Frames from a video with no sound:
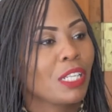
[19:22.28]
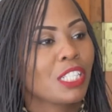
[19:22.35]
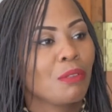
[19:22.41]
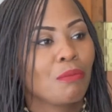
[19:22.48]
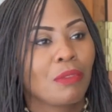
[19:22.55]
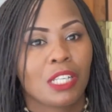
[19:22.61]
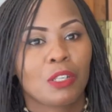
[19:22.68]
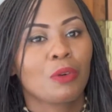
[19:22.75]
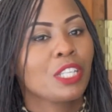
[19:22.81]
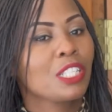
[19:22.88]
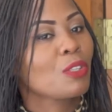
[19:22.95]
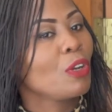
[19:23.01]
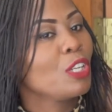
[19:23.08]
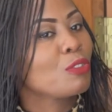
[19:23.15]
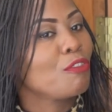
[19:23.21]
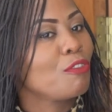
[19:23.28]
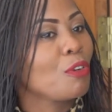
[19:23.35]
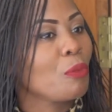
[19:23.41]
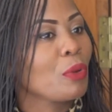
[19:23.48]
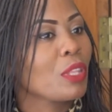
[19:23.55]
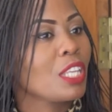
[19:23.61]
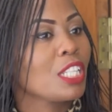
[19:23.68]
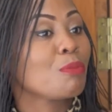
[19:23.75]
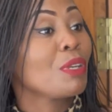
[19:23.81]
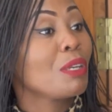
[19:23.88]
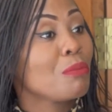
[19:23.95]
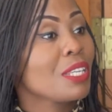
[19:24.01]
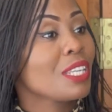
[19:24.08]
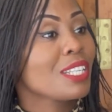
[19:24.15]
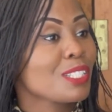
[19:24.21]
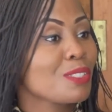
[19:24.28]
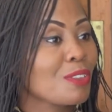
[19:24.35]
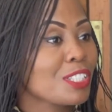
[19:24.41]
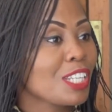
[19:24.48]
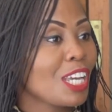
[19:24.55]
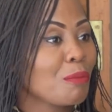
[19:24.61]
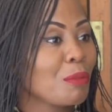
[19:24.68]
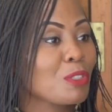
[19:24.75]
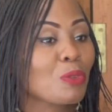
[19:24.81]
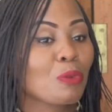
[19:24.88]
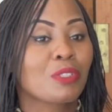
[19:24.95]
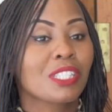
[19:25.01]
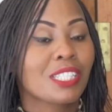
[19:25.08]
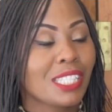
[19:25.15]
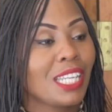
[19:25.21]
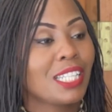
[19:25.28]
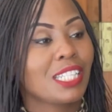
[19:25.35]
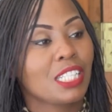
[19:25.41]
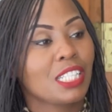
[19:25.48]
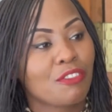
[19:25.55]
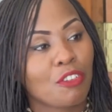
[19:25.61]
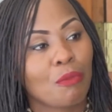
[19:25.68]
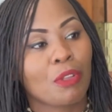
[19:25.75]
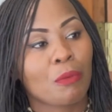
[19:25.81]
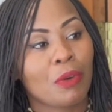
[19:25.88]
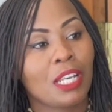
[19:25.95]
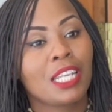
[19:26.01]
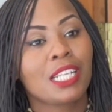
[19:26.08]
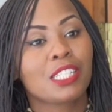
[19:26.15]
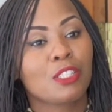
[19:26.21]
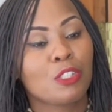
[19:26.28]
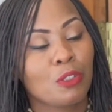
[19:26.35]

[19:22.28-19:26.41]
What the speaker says: expect him that, oh, he's going to flow with it. Maybe he's not happy. So state it from the one.